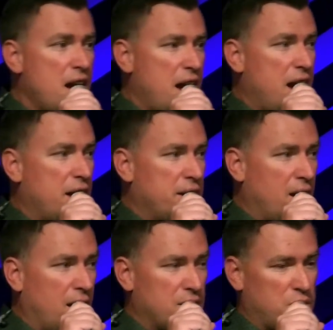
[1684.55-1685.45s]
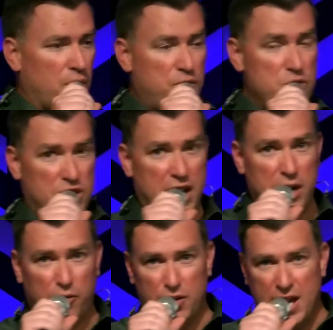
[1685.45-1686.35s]
and uh, so if you signed
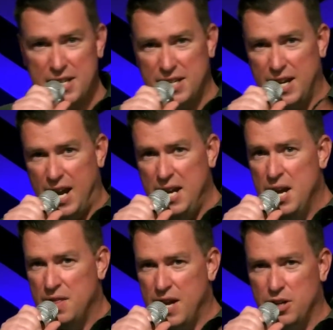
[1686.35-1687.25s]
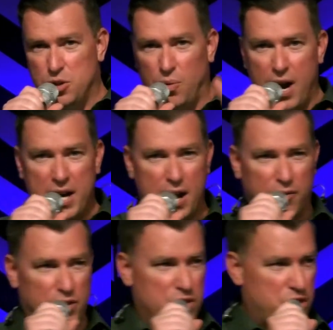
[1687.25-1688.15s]
up for that today, that is right
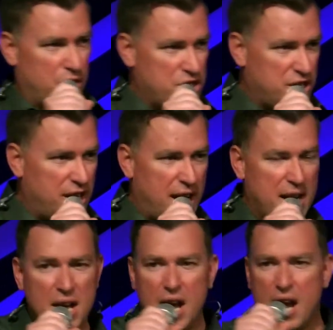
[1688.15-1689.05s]
after church today,